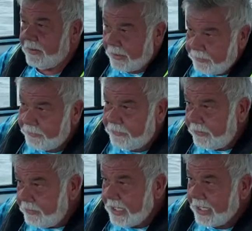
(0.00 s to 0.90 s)
I don't know if
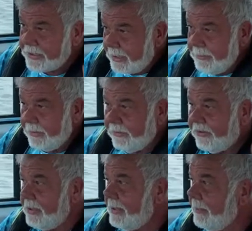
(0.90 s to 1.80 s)
you guys might be able to
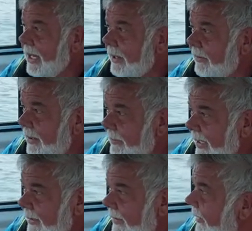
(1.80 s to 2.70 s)
see them in the background
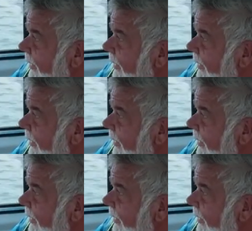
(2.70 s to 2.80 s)
back there.